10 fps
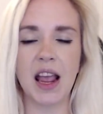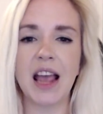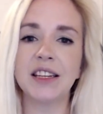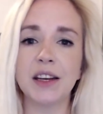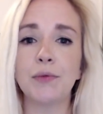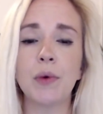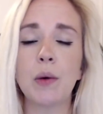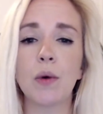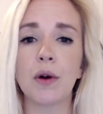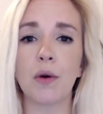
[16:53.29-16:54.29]
As if we
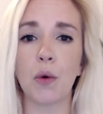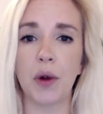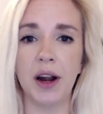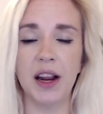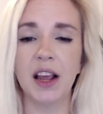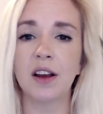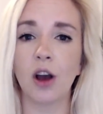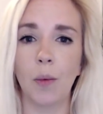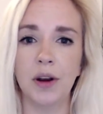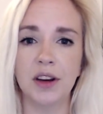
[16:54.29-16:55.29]
were already in
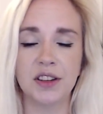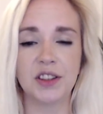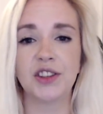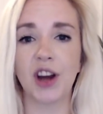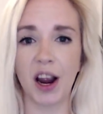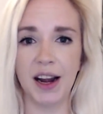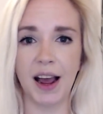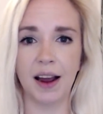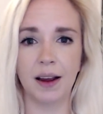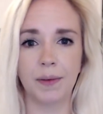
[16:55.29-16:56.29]
communist
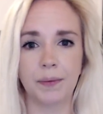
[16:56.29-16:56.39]
China.